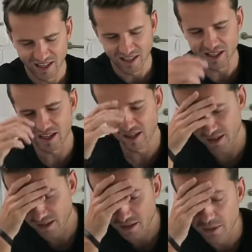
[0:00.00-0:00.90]

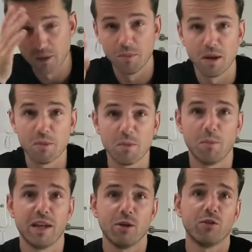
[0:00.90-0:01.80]
Yeah,
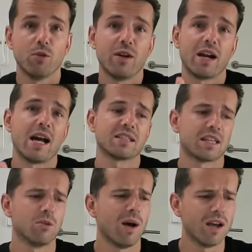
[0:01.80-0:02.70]
many of you were
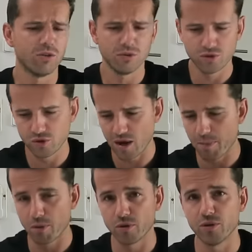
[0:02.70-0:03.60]
asking, why don't you
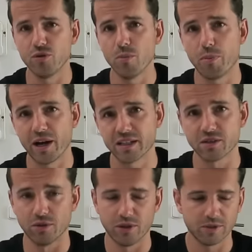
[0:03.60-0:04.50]
upload new pranks
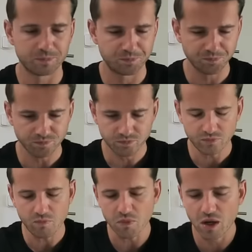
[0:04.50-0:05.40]
on
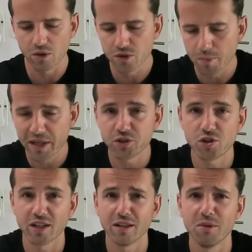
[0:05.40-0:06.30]
the main
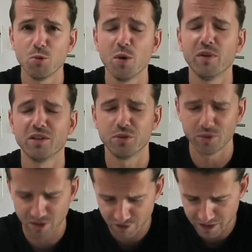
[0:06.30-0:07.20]
channel? We will do,
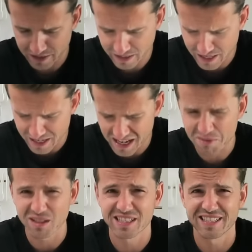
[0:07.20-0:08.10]
definitely. And I
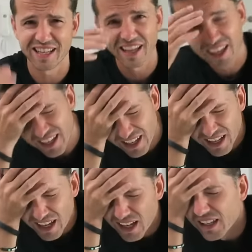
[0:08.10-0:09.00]
must say
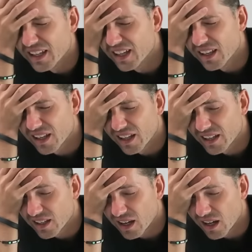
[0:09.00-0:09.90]
that
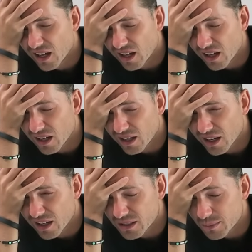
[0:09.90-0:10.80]
Lenka
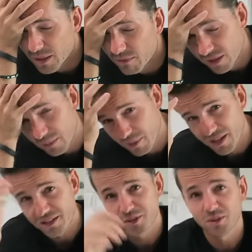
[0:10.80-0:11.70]
got me very
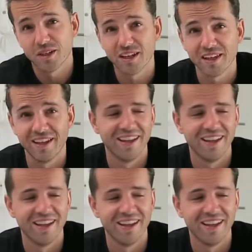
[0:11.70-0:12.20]
bad today.